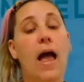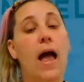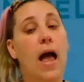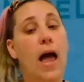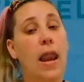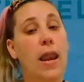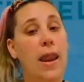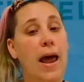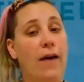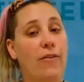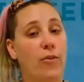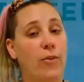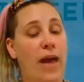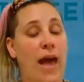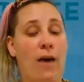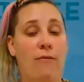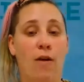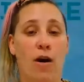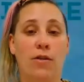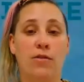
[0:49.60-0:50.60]
Now that we
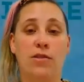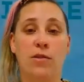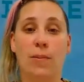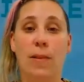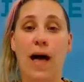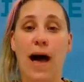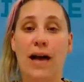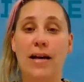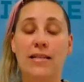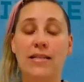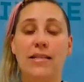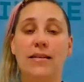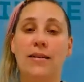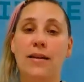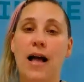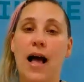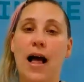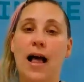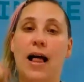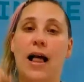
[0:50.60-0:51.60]
have our supplies,
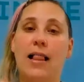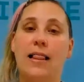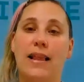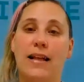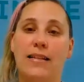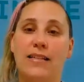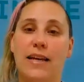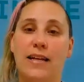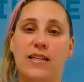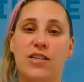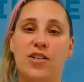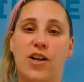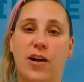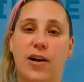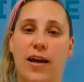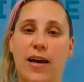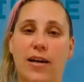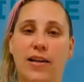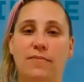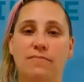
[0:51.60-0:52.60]
let's get
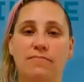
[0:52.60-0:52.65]
started.